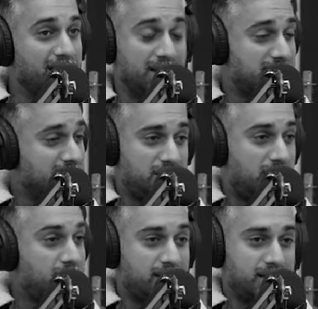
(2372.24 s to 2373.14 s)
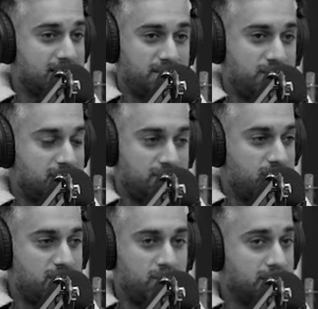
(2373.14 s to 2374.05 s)
And I said to her
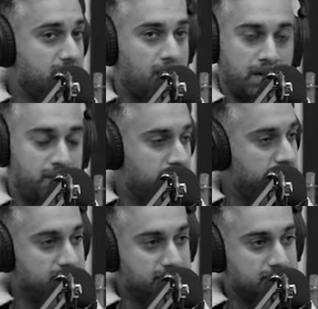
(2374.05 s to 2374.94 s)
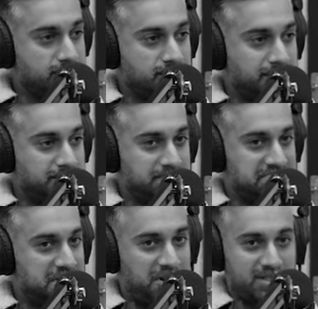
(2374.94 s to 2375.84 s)
straight away, I said, "I don't know.
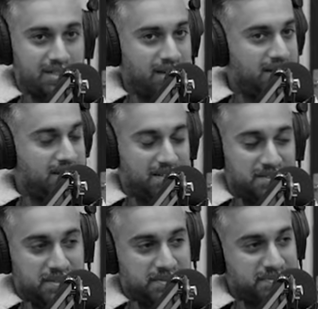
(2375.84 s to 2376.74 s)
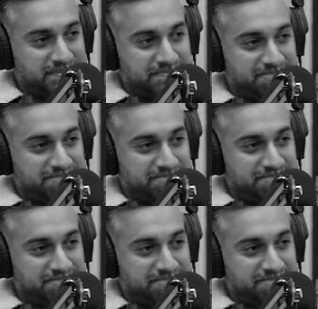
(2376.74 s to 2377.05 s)
Honestly, auntie, I don't know.